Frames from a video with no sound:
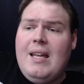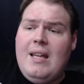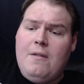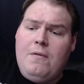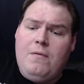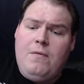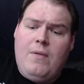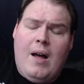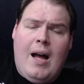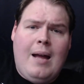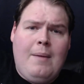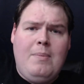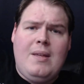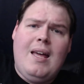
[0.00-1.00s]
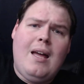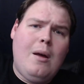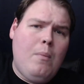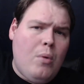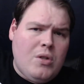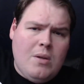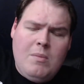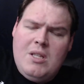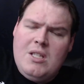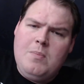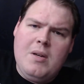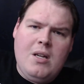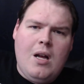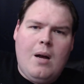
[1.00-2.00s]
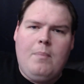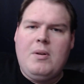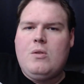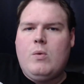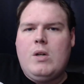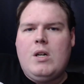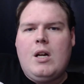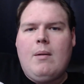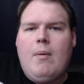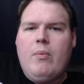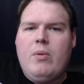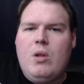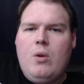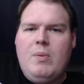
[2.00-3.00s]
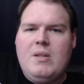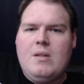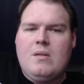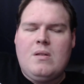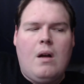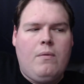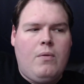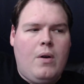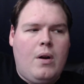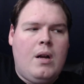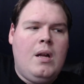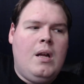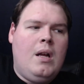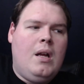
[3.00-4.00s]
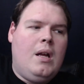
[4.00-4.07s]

If IBM or some of these big companies wanted to come out with a new piece of software,